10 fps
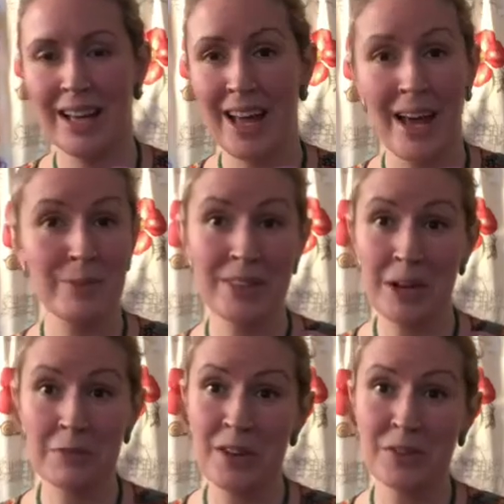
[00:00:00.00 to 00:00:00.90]
And
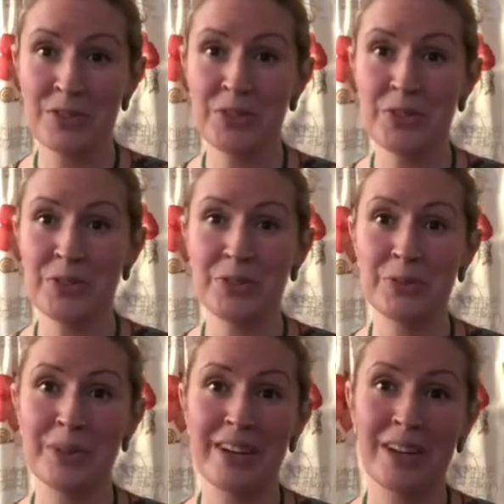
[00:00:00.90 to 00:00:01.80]
without further ado,
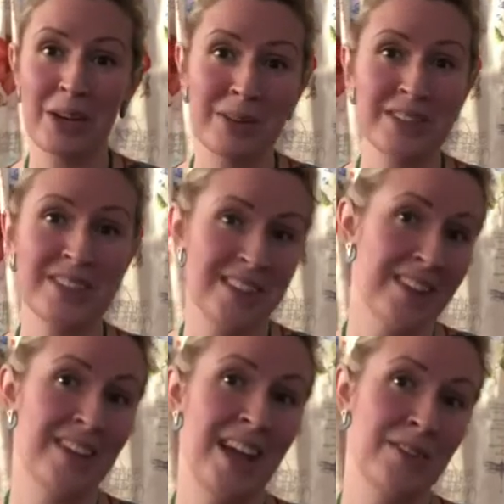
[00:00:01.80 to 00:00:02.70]
we are going to
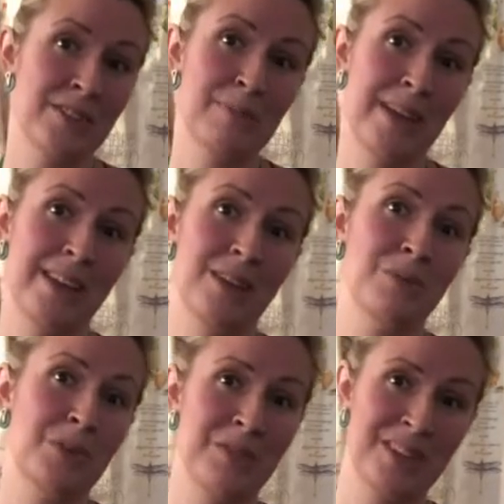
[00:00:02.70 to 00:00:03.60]
learn how to make
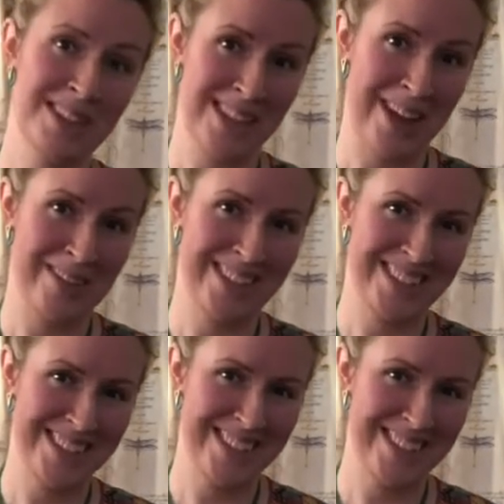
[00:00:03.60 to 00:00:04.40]
one of these characters.